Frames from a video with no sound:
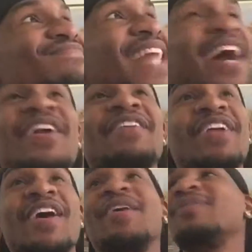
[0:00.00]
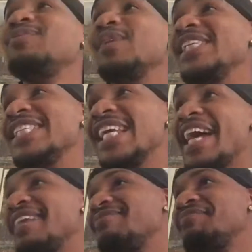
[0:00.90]
I don't even know, what is that,
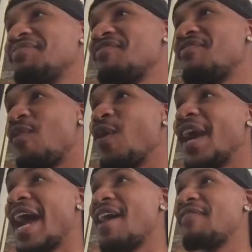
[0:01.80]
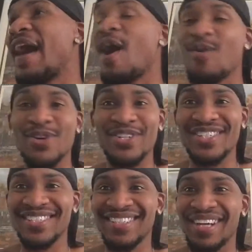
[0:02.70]
like 4.5
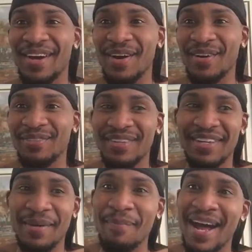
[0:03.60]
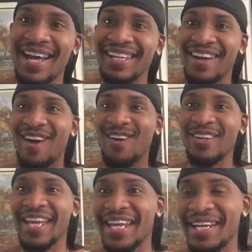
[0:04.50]
hours of combined all
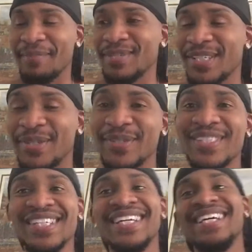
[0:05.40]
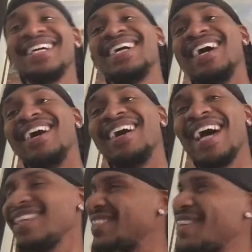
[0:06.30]
the 8 episodes.
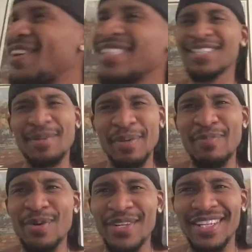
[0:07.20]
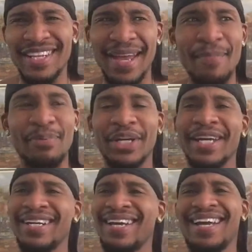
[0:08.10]
Actually, no, little bit more than that,
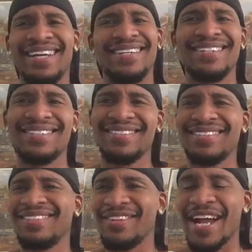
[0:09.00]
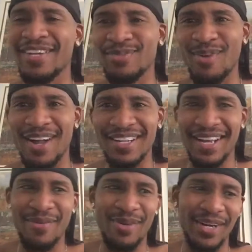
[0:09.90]
but hey, you guys rock.
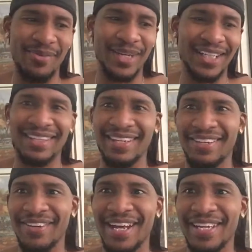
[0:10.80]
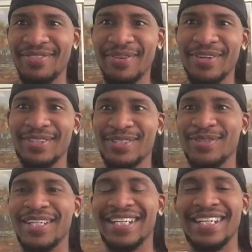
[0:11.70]
I really want to thank you guys for
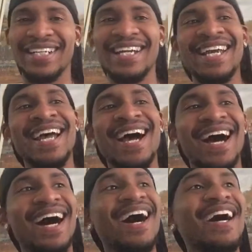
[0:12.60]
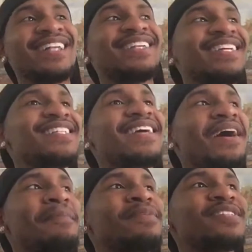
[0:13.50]
tuning in. This
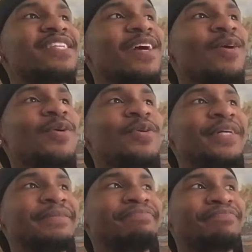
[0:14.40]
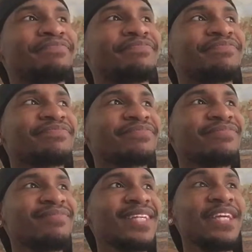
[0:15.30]
episode,
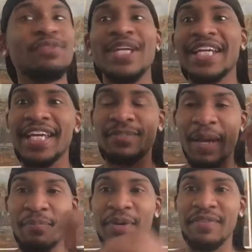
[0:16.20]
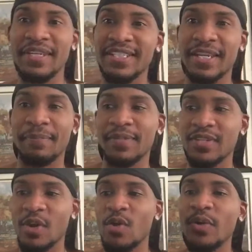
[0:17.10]
if you didn't catch my previous
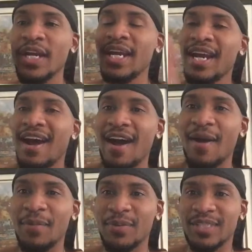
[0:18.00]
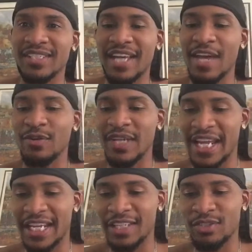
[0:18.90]
episode, it was entitled
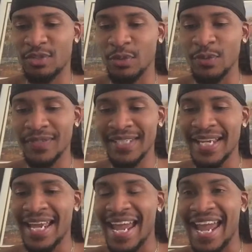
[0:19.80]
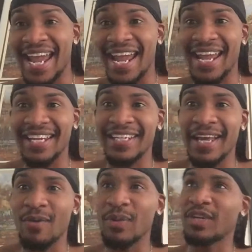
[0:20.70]
Naked Truths, and it
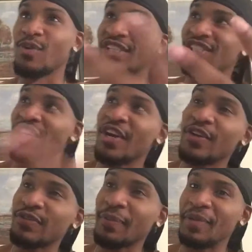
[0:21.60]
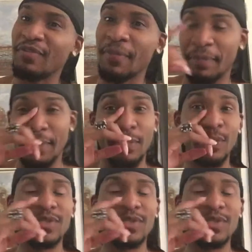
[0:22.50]
dealt with questionnaires from different people.